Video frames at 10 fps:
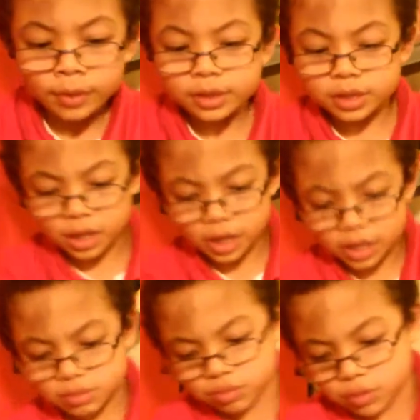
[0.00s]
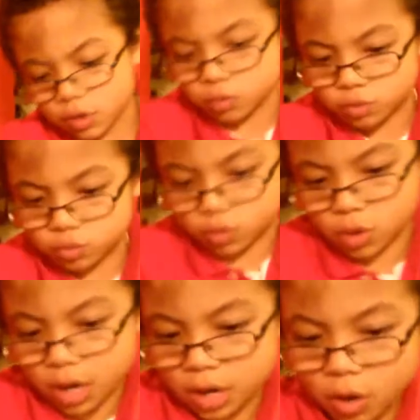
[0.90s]
It's gonna explode
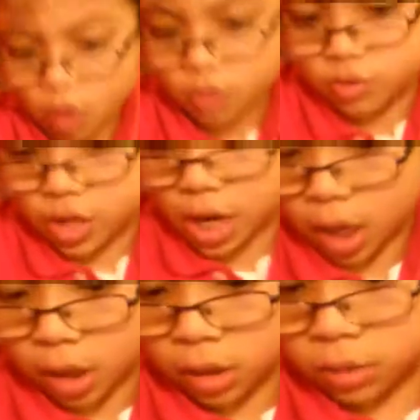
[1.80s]
right on there